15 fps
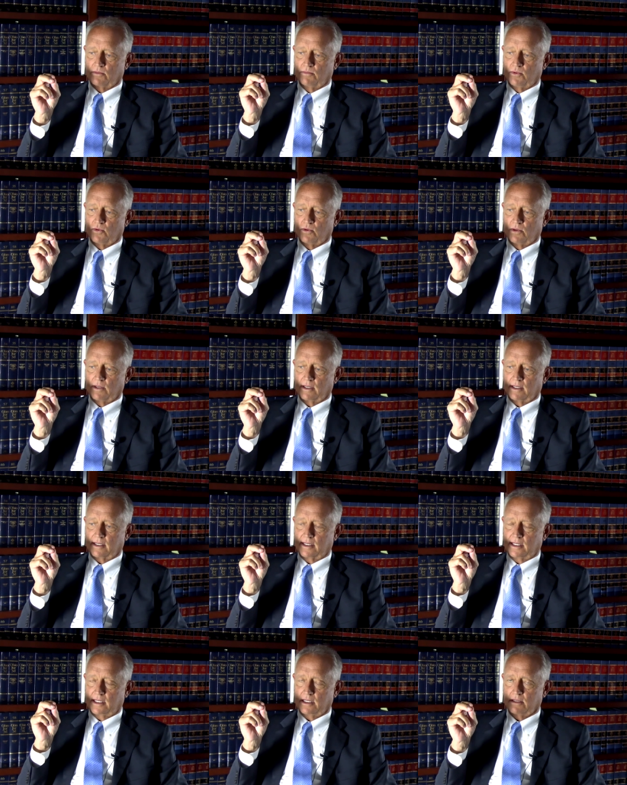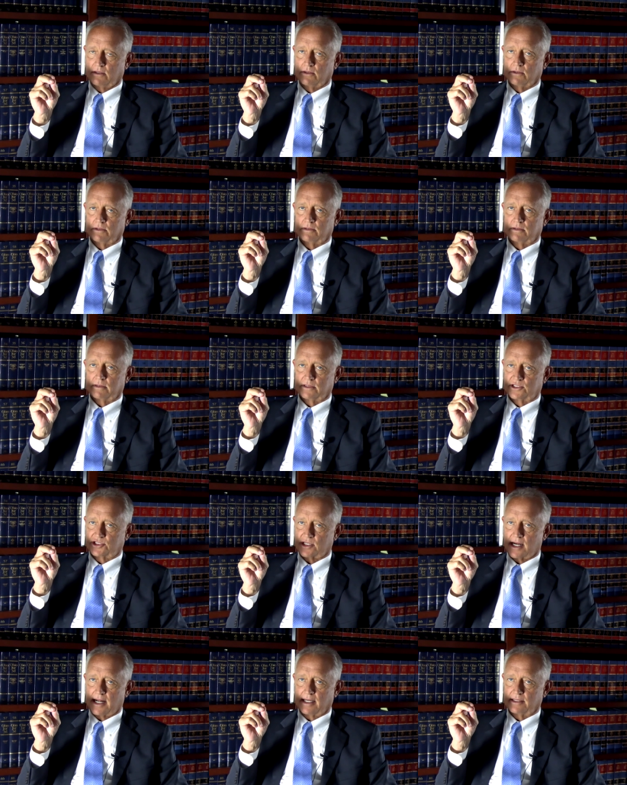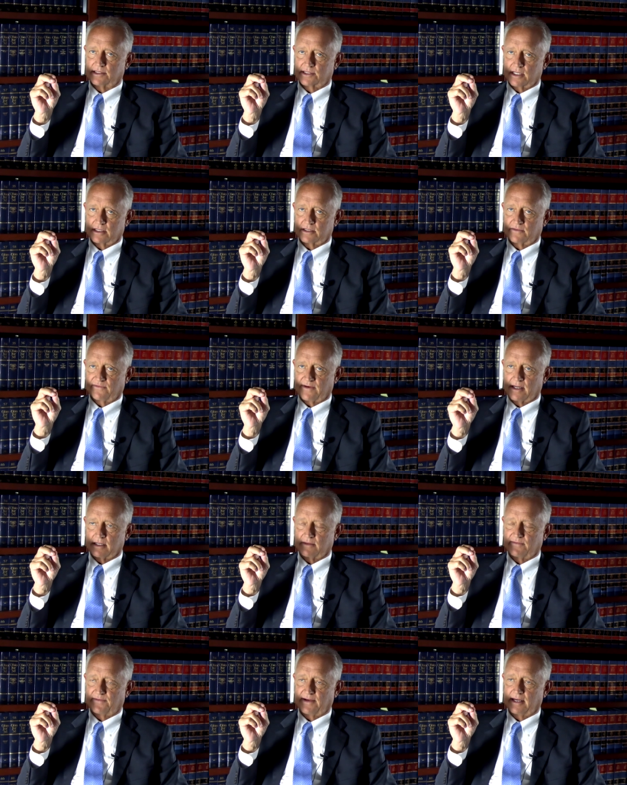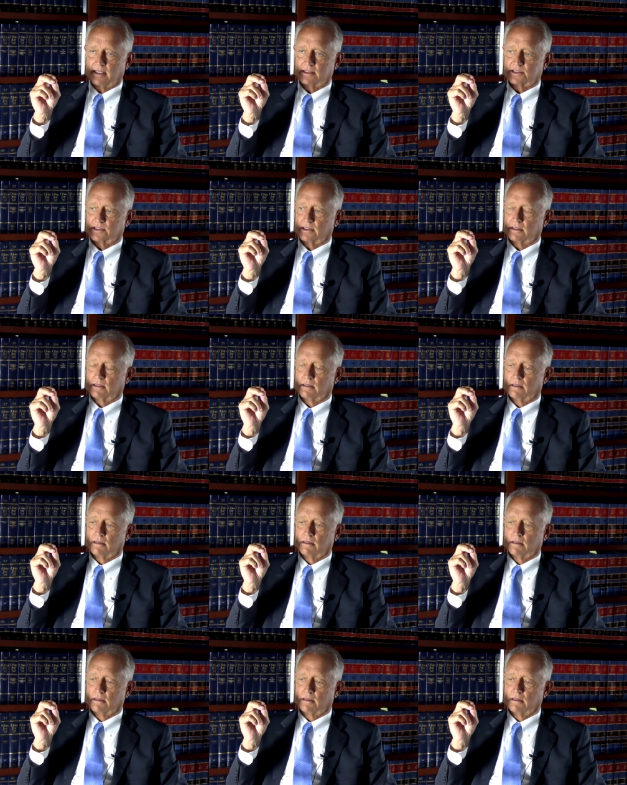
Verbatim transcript: boy killed, shot in such a violent fashion